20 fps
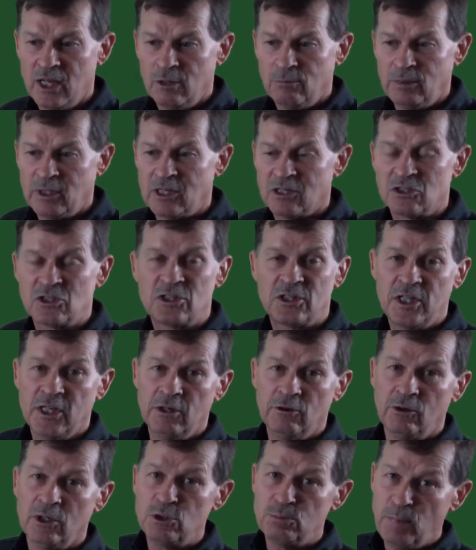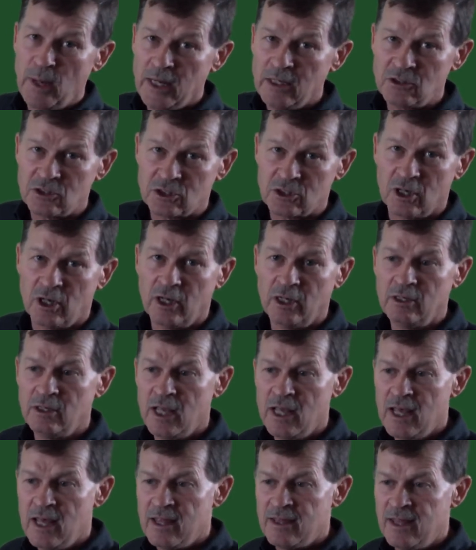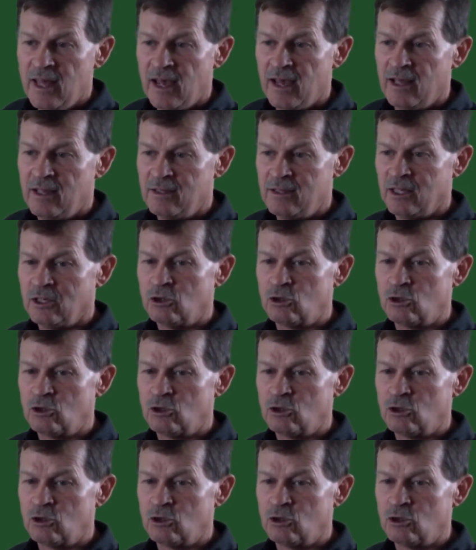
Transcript: because theory is based on the